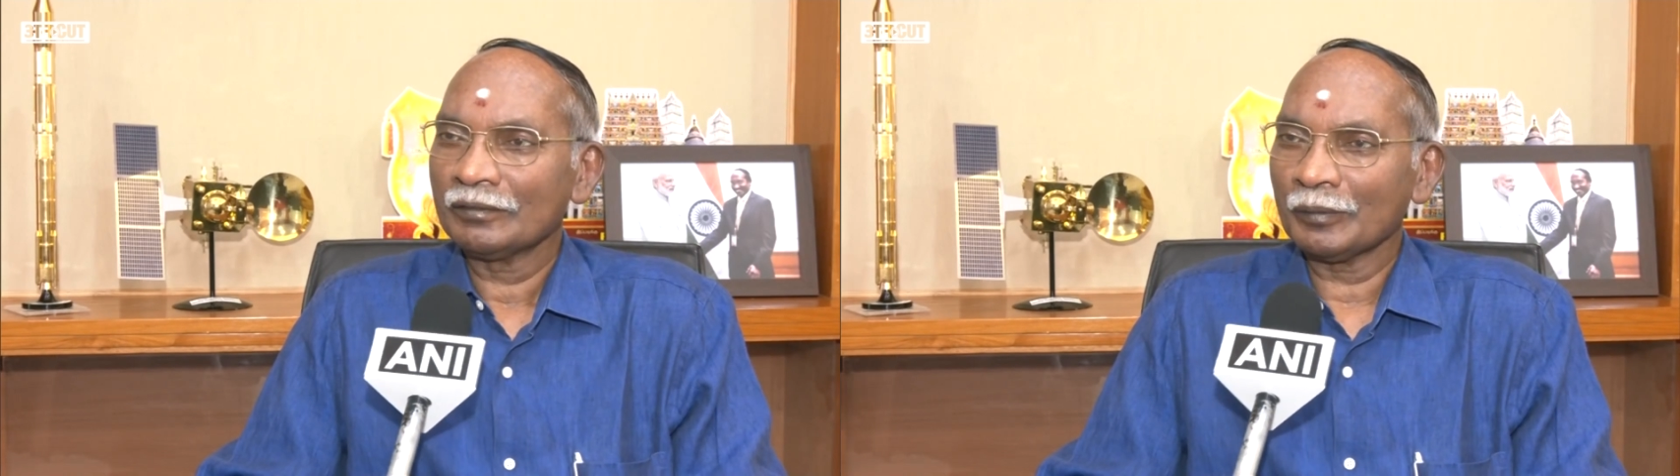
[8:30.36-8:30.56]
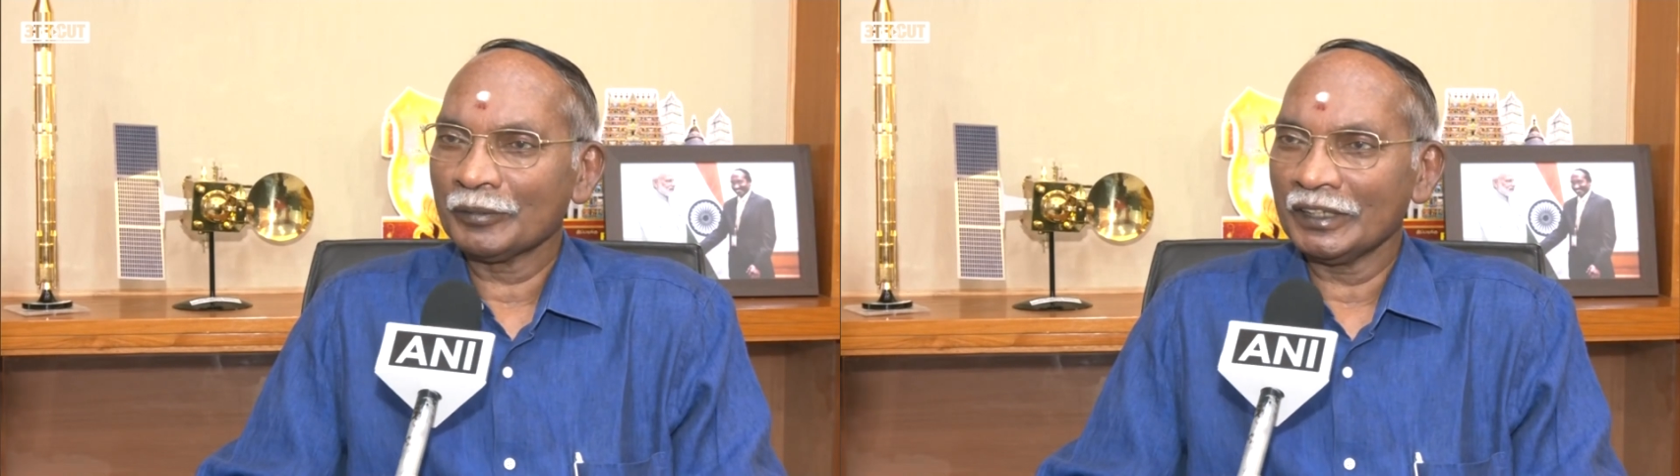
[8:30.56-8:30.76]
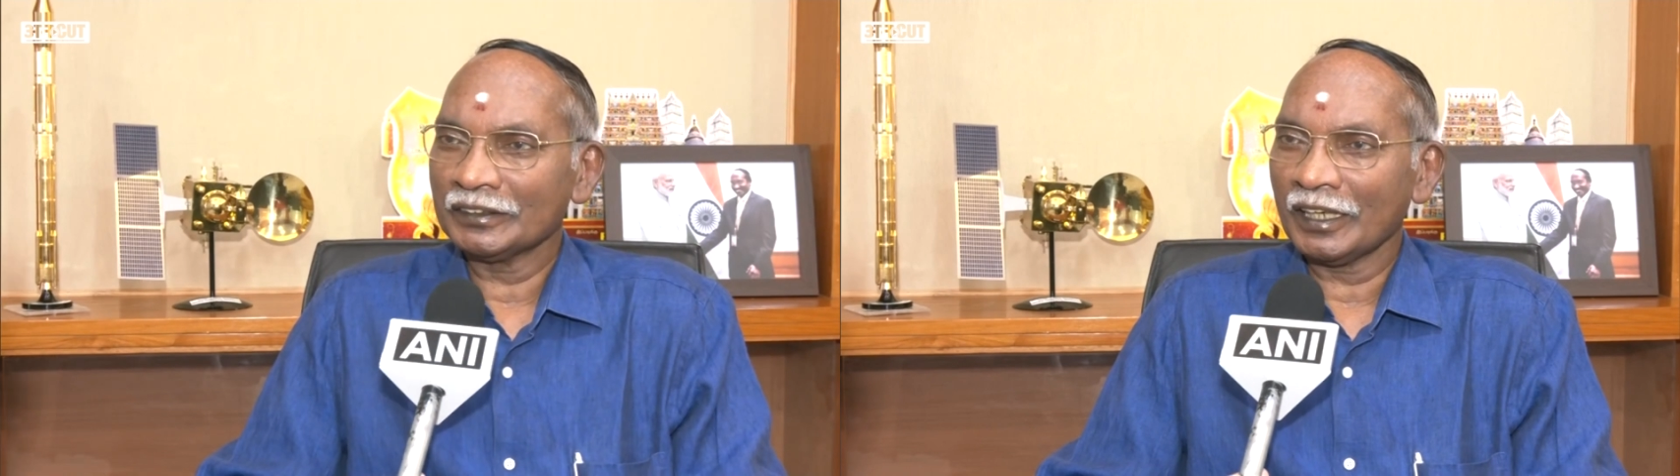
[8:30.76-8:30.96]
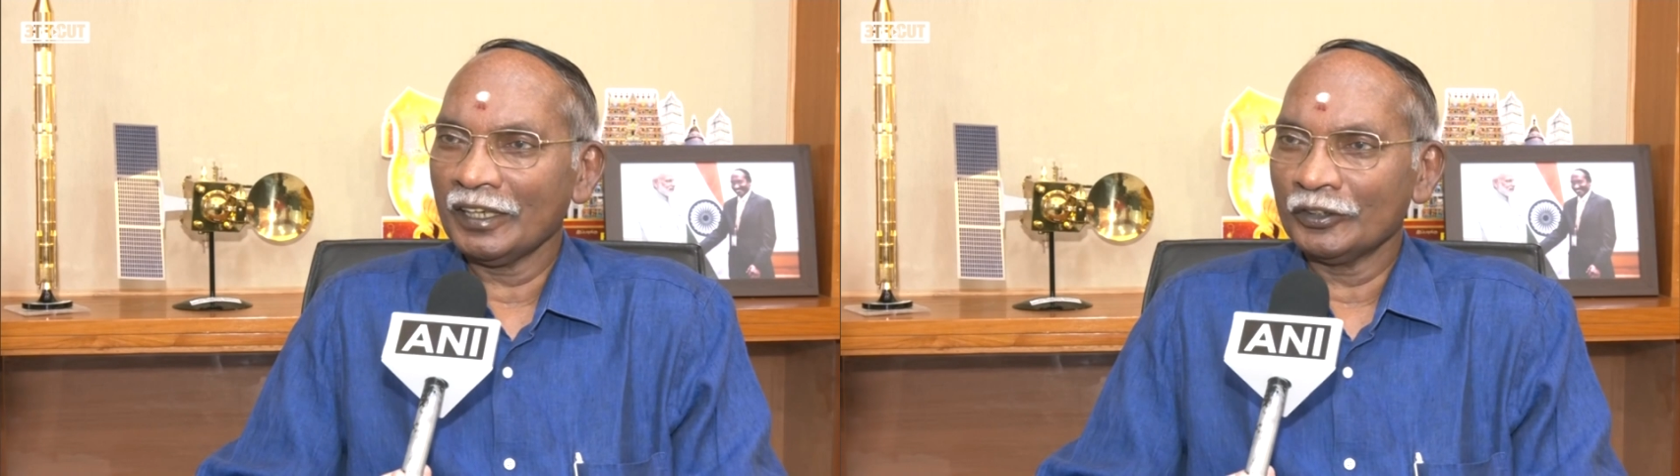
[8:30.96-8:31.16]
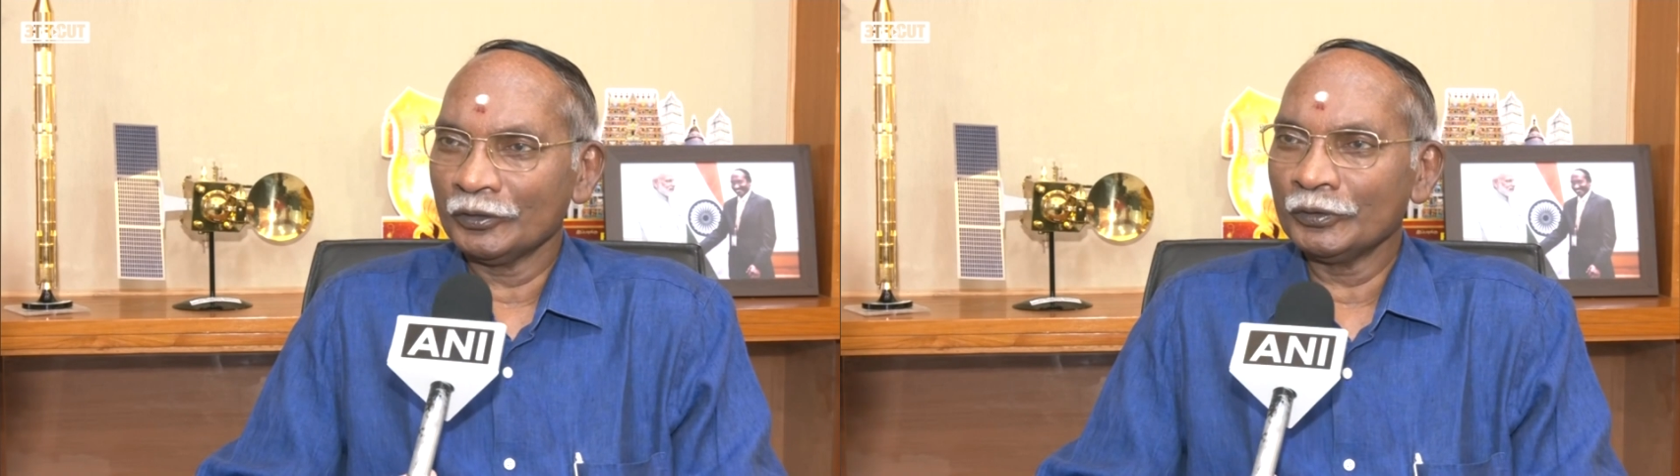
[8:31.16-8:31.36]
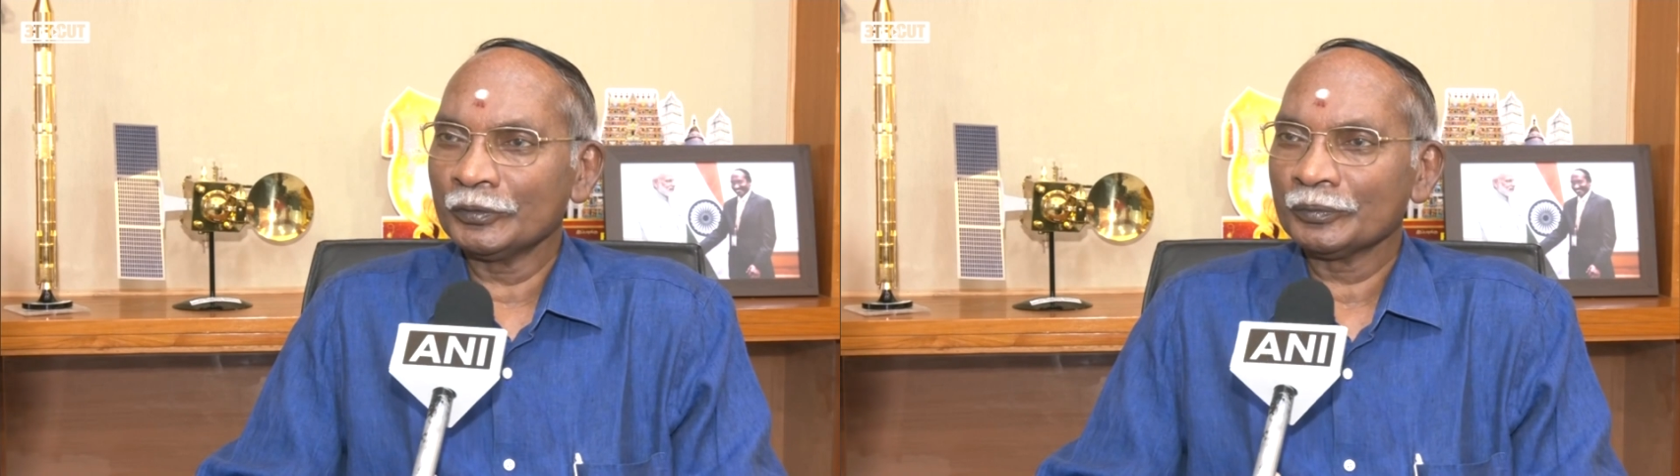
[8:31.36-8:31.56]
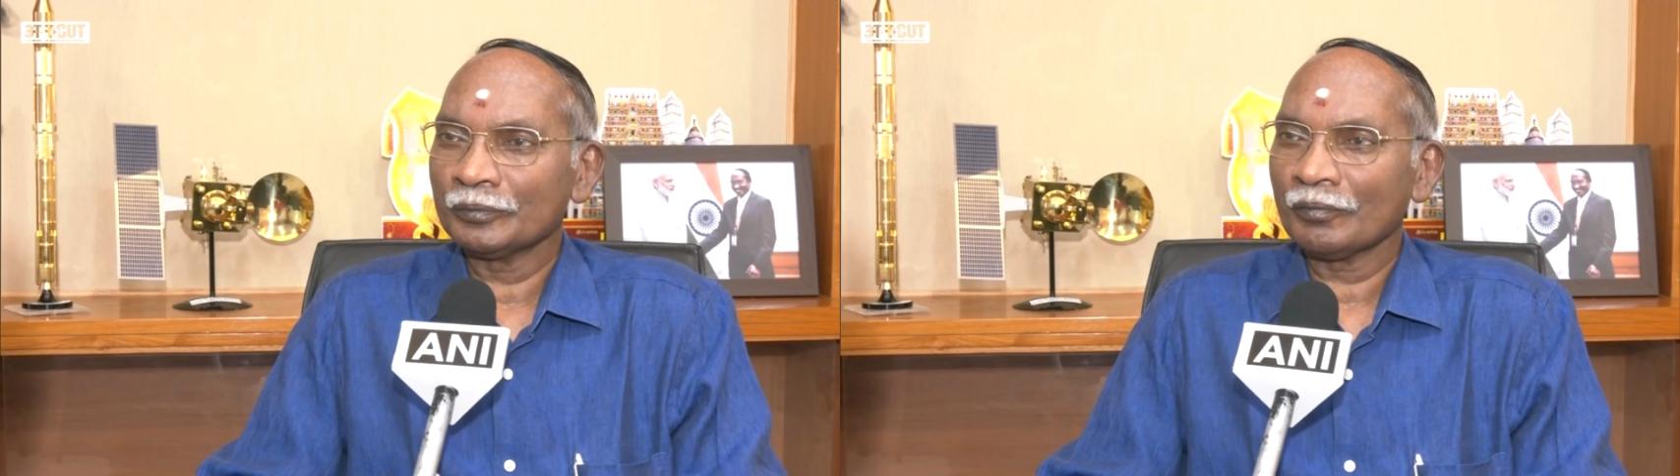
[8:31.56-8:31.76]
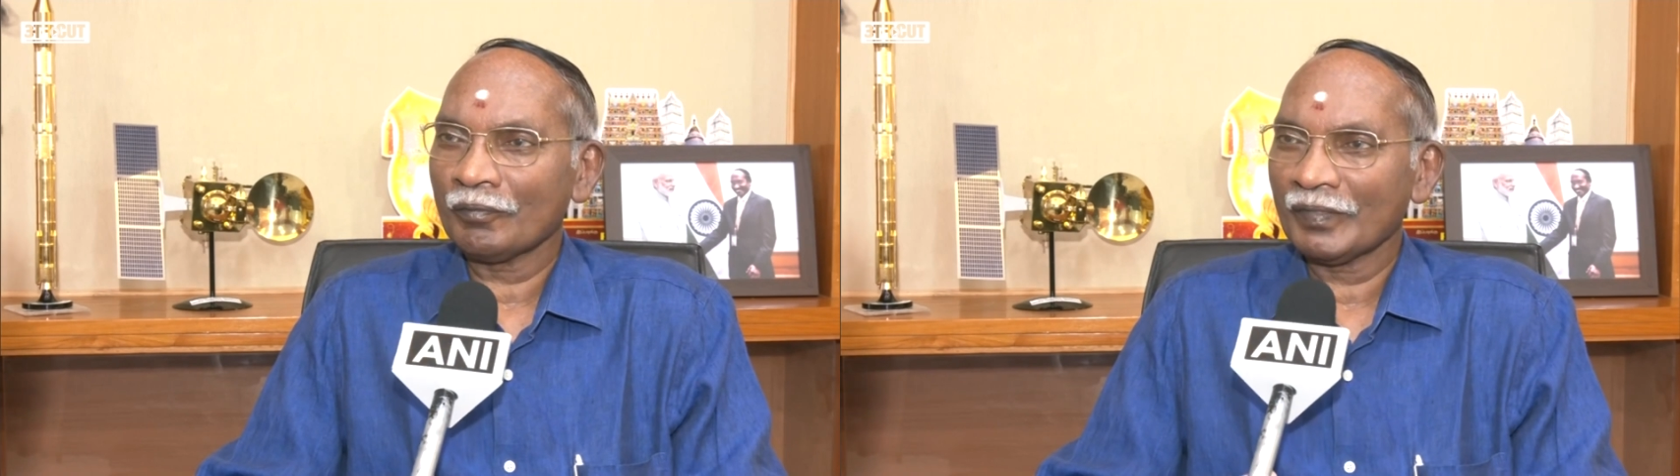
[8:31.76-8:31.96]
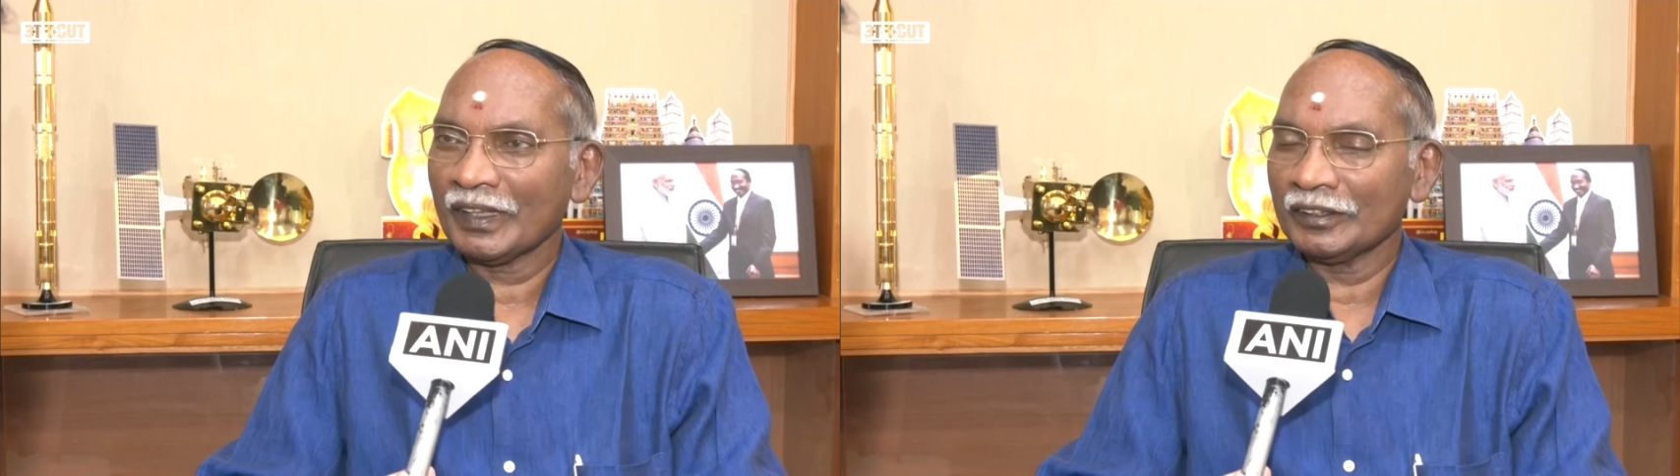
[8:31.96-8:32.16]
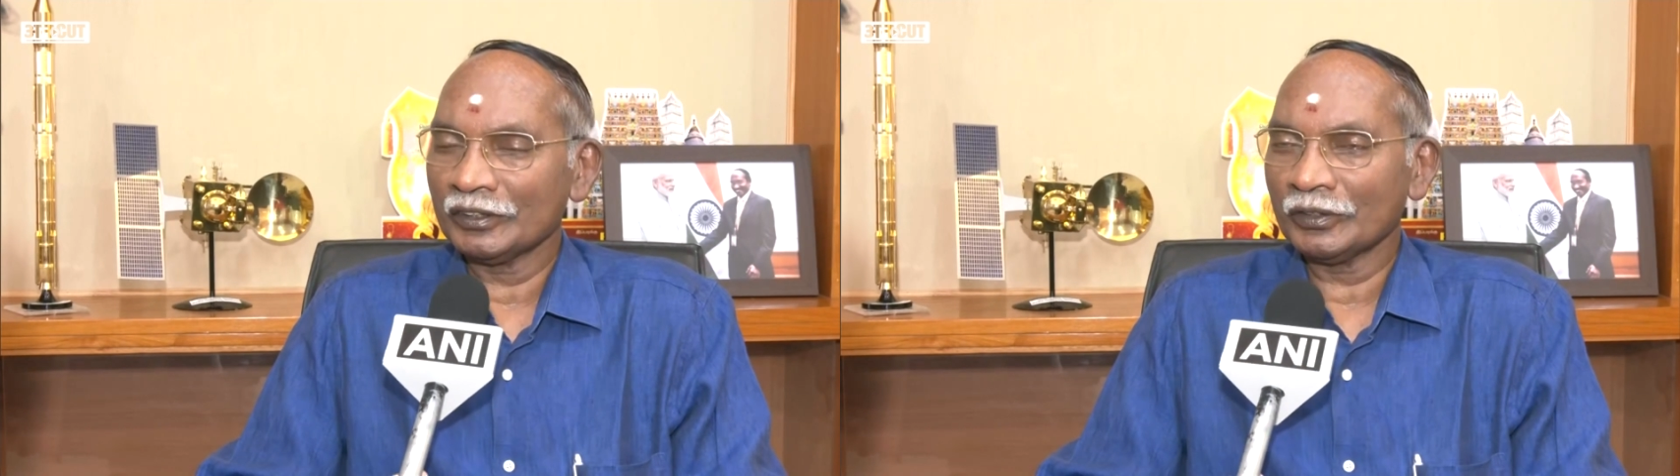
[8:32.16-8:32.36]
from Chandrayaan 2,
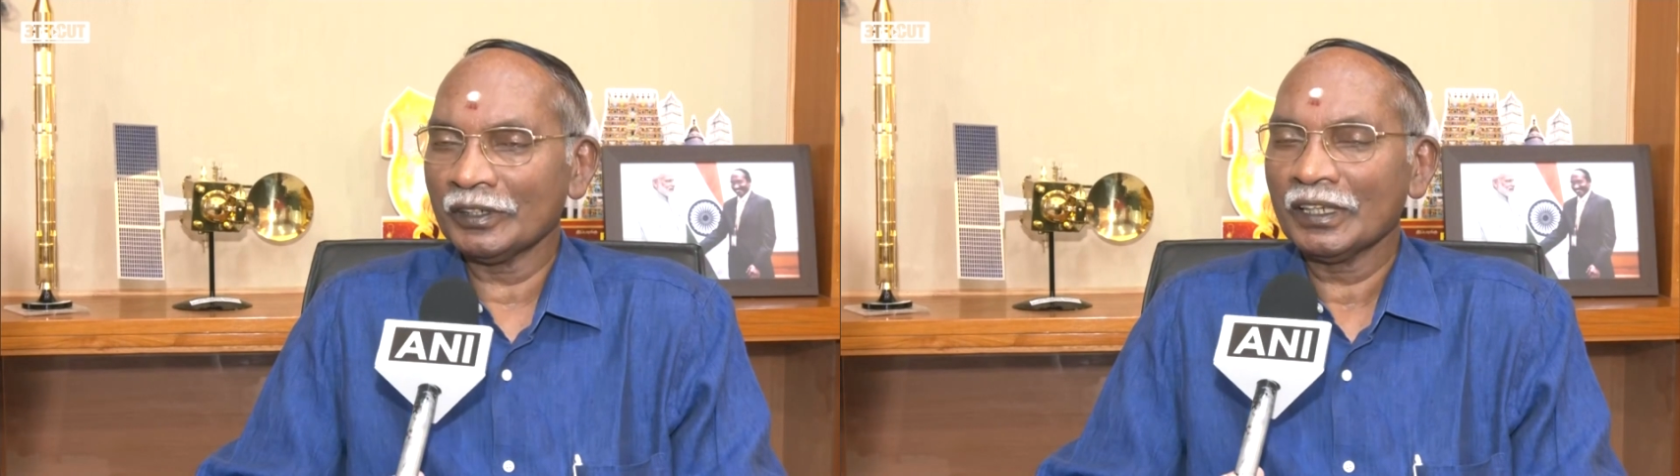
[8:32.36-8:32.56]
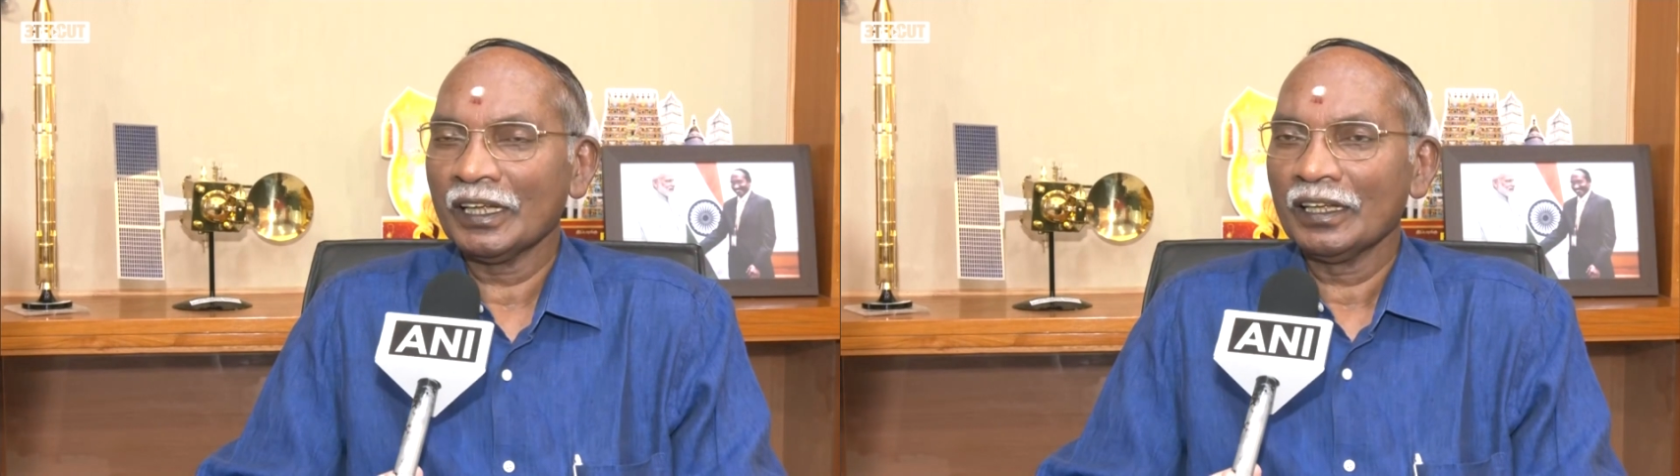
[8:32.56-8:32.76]
this one.